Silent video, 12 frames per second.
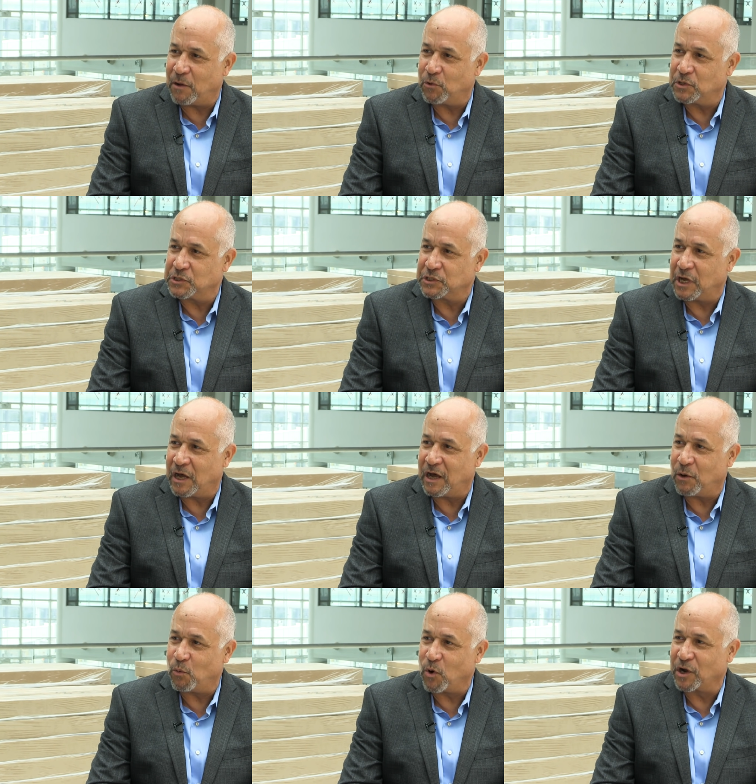I was
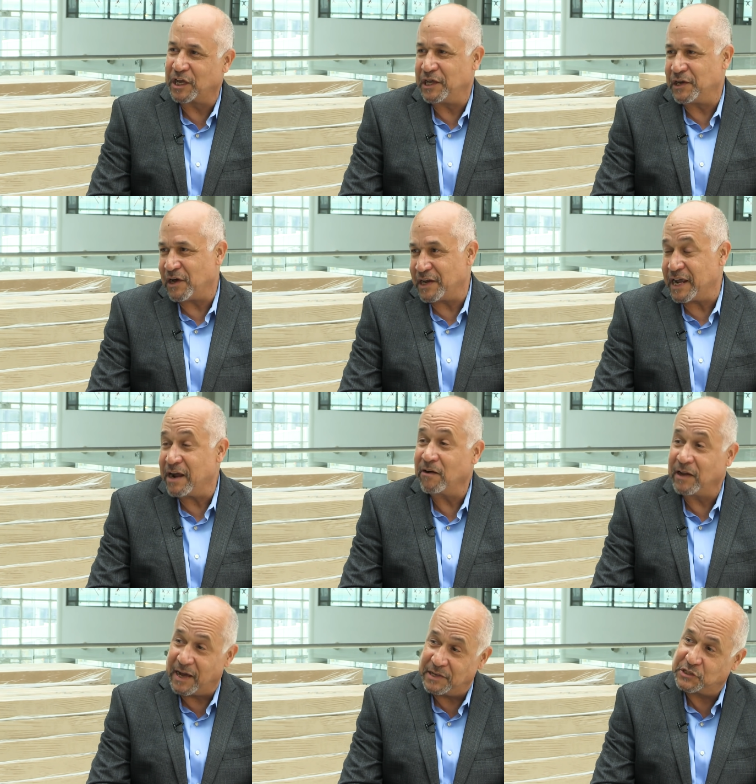working on the
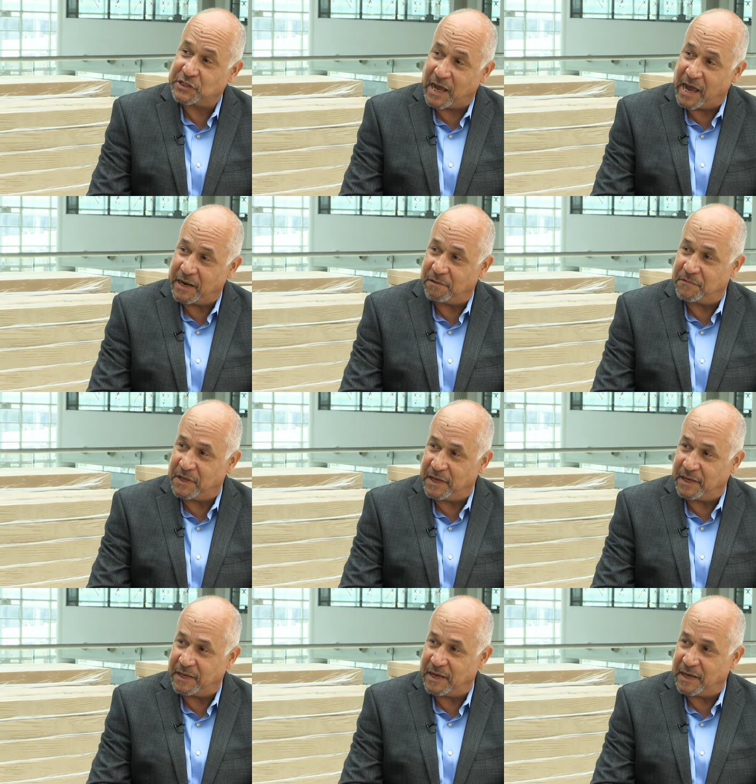airline side of the